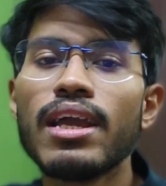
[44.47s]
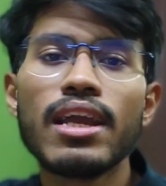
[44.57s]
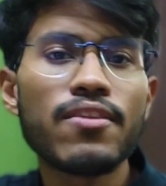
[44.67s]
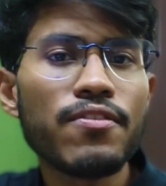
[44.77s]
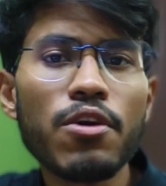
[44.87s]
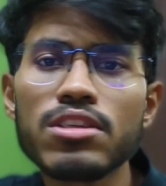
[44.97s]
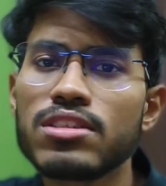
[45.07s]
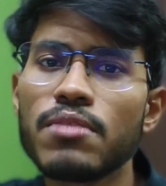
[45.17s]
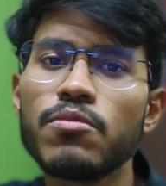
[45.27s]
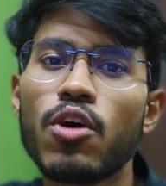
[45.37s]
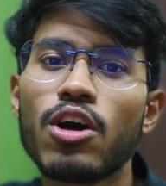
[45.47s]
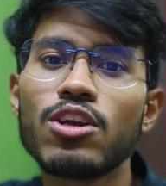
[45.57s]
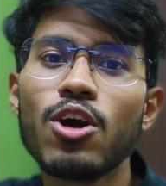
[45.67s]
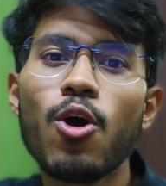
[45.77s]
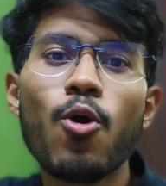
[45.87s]
If you are
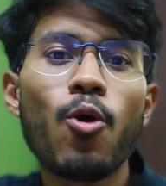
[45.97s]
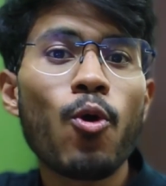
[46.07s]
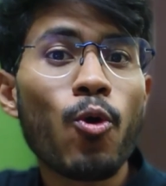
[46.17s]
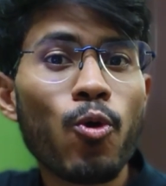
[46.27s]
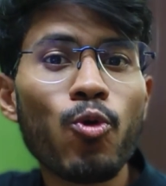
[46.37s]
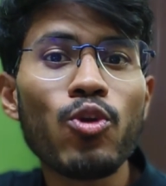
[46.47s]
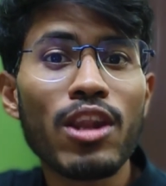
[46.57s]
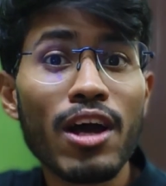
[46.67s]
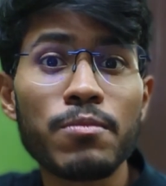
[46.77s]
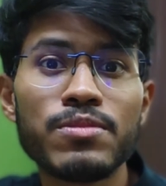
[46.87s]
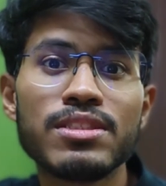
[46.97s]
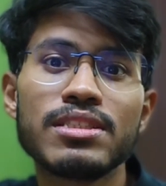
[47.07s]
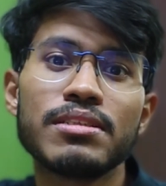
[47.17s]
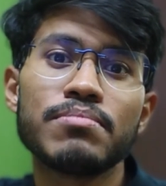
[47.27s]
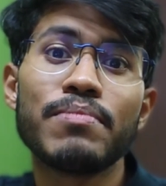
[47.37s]
someone who
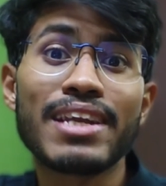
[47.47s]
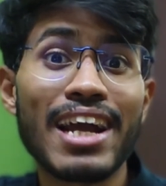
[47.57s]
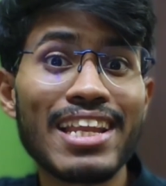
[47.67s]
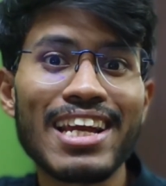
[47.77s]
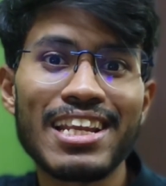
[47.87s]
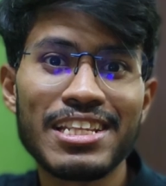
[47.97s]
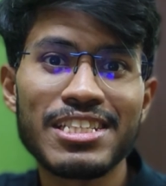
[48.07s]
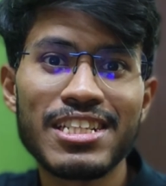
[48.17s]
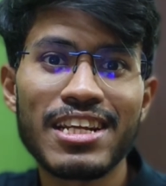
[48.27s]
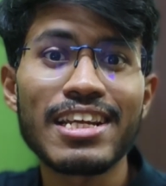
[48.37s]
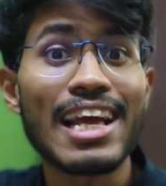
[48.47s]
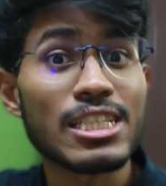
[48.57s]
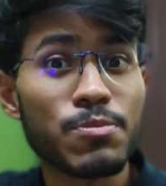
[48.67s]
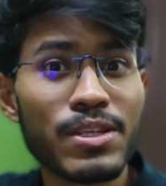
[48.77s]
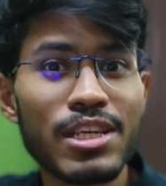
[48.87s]
loves mechanical engineering,
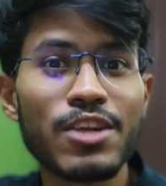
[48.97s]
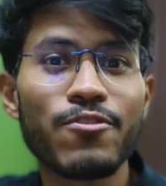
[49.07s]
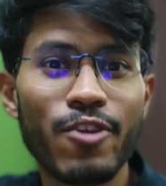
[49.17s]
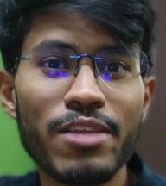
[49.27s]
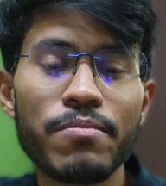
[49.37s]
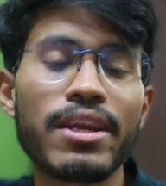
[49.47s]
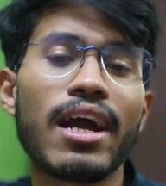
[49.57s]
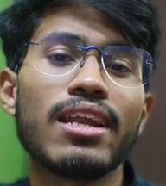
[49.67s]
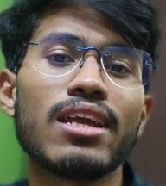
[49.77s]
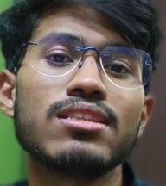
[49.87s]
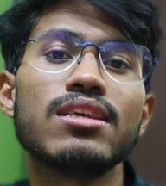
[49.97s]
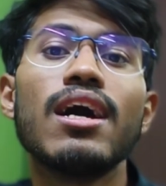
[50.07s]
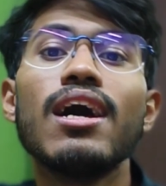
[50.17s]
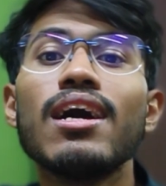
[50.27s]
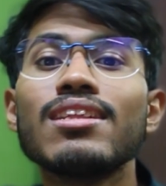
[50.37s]
especially fluid mechanics,
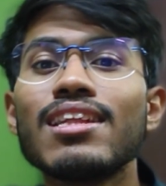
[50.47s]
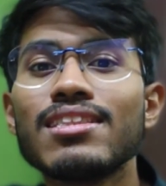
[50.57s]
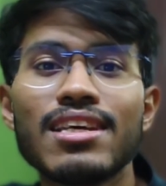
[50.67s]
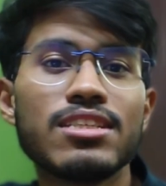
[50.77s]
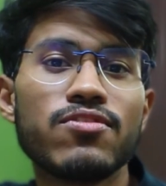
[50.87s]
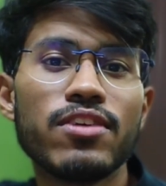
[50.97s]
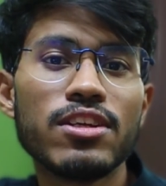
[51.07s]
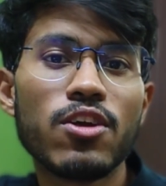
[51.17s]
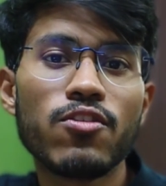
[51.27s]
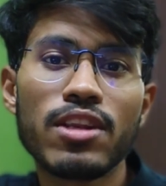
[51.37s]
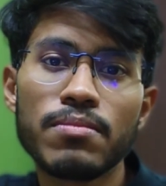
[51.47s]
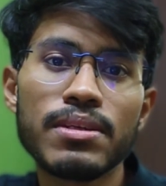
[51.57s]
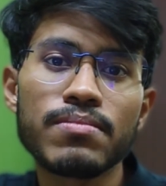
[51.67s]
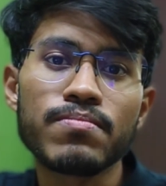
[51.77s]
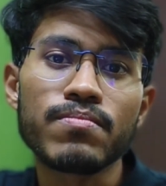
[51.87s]
then this video will
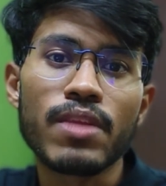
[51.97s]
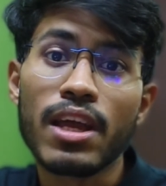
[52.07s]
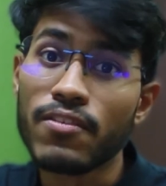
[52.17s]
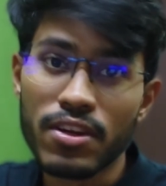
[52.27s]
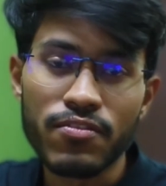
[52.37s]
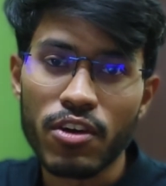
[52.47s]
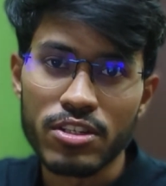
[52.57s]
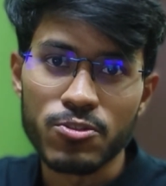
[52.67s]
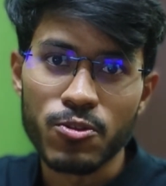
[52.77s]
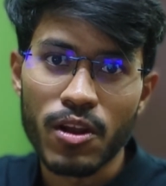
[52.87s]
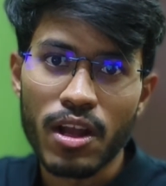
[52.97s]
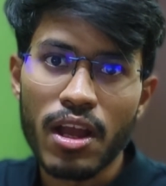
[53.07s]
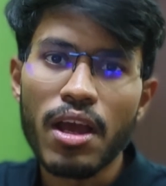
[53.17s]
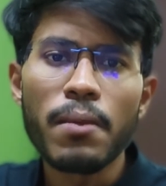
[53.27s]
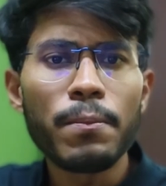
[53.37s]
be heaven for you.
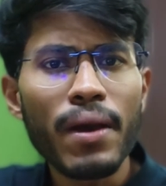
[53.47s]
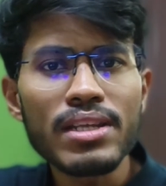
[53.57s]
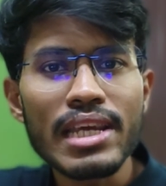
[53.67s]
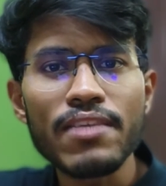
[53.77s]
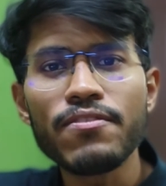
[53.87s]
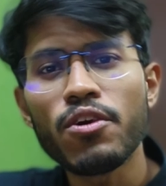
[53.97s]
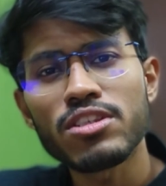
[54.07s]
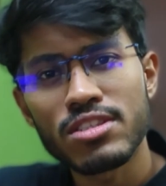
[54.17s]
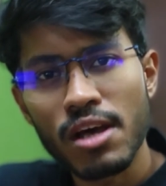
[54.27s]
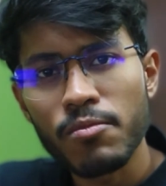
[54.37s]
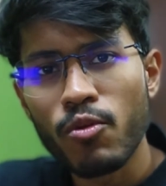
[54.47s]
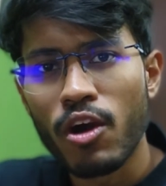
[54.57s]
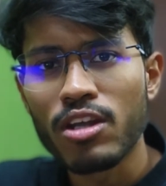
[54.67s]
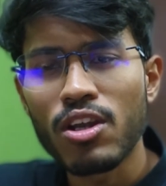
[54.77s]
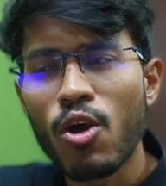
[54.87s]
But if you are
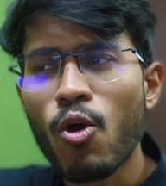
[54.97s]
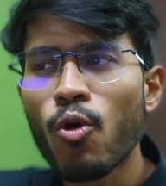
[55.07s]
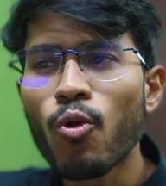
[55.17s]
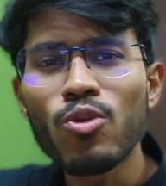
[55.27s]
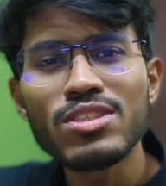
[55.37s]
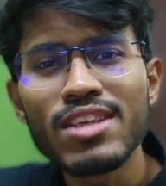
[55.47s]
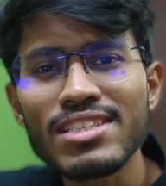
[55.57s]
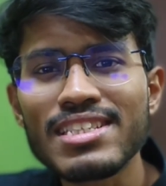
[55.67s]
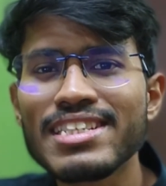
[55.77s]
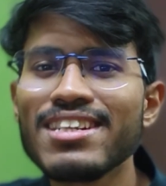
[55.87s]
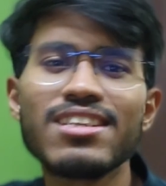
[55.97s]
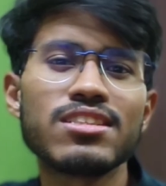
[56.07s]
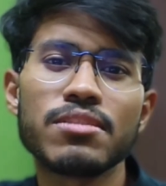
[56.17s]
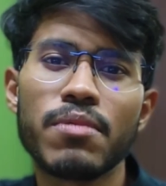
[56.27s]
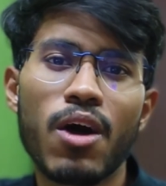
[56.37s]
someone who just
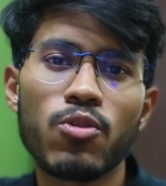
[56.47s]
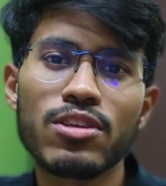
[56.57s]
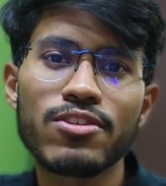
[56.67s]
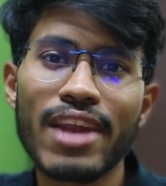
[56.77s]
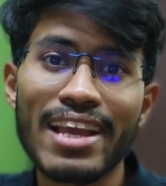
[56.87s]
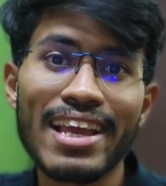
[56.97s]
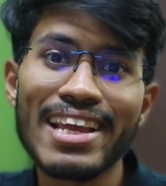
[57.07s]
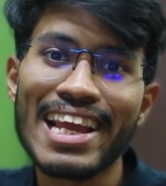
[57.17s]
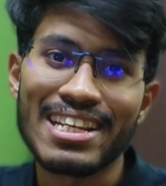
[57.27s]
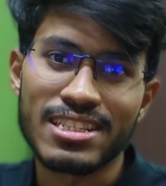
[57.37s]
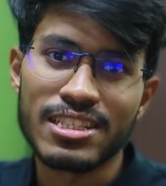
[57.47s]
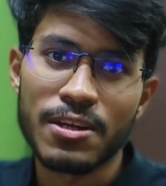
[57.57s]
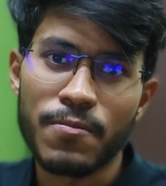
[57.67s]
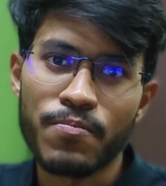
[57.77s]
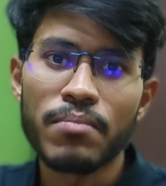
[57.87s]
cares about cracking it,
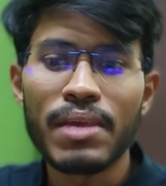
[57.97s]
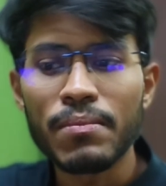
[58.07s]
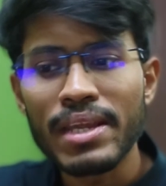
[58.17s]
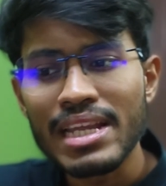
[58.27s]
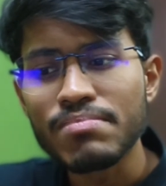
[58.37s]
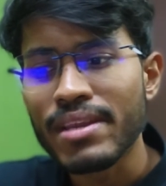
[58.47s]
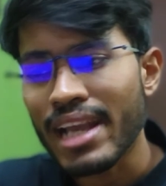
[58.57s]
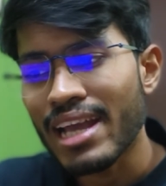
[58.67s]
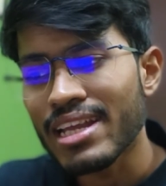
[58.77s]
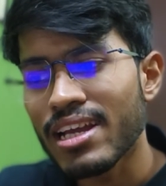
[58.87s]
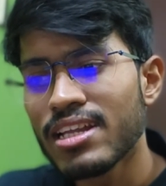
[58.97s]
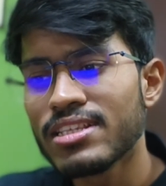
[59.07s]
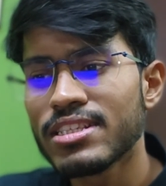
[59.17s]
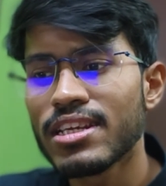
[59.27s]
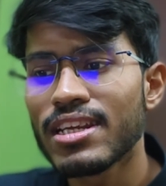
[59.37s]
maybe in mechanical
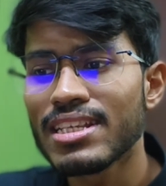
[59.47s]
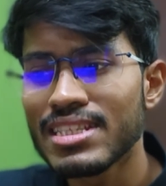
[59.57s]
engineering,